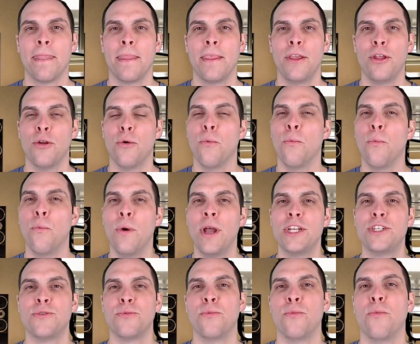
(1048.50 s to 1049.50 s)
you know
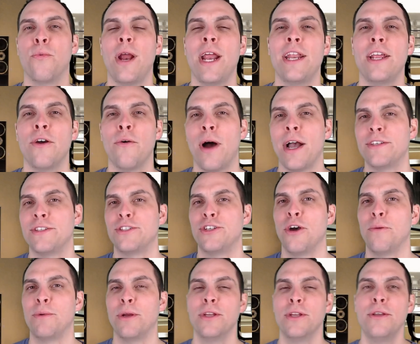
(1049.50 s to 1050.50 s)
which
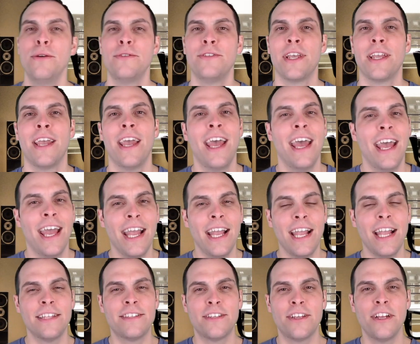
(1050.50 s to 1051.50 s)
radioisotope you're using,
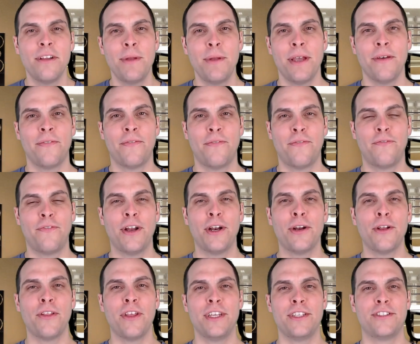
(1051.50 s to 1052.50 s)
it's going to be a
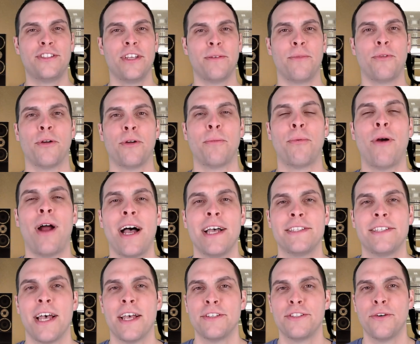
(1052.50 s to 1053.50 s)
fairly similar
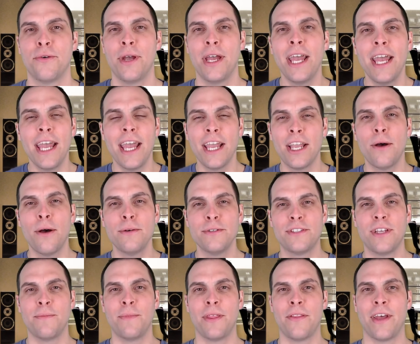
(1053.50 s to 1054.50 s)
process. So it goes
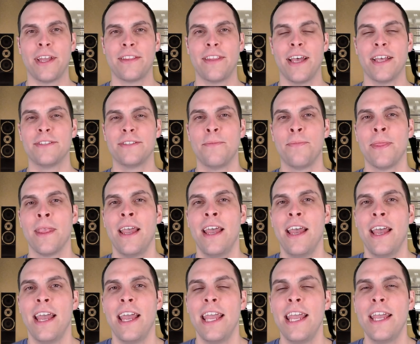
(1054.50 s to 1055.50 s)
something like this.
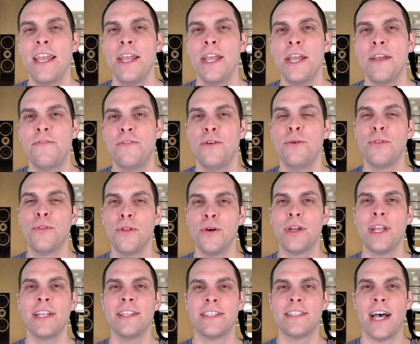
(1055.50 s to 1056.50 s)
If you
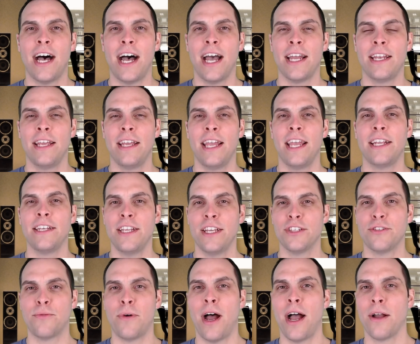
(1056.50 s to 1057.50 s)
look inside
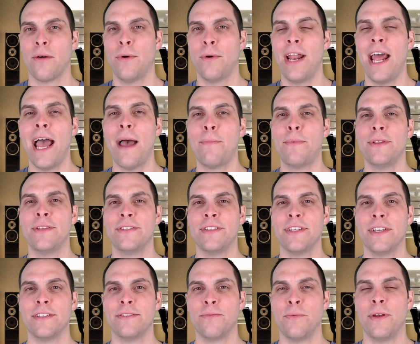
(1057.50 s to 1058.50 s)
igneous rock, what happens
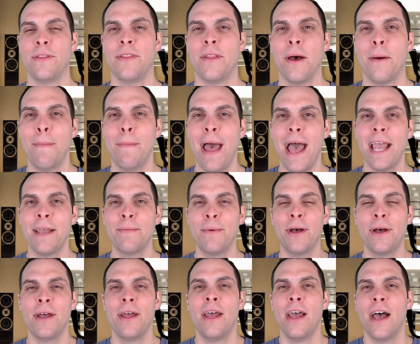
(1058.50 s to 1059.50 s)
is when the
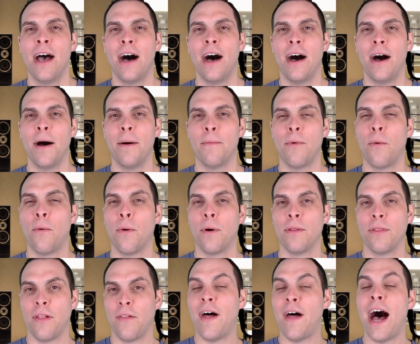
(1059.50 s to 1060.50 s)
magma um, or
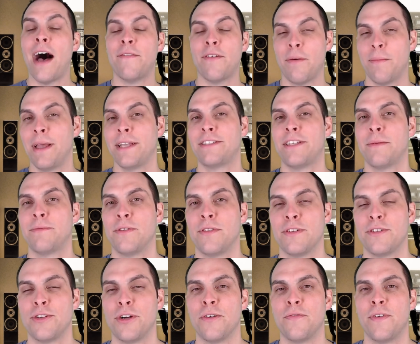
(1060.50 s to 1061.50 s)
the lava makes it up to the
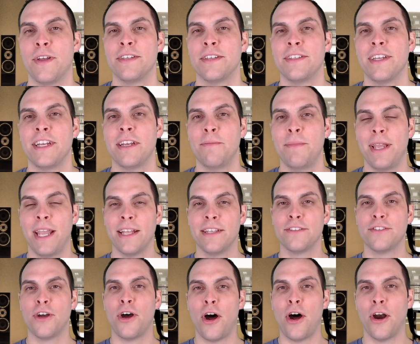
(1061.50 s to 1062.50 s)
surface and it begins
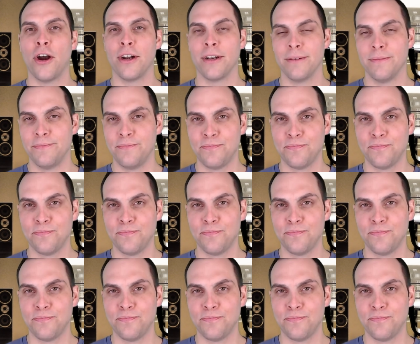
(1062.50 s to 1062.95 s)
to harden,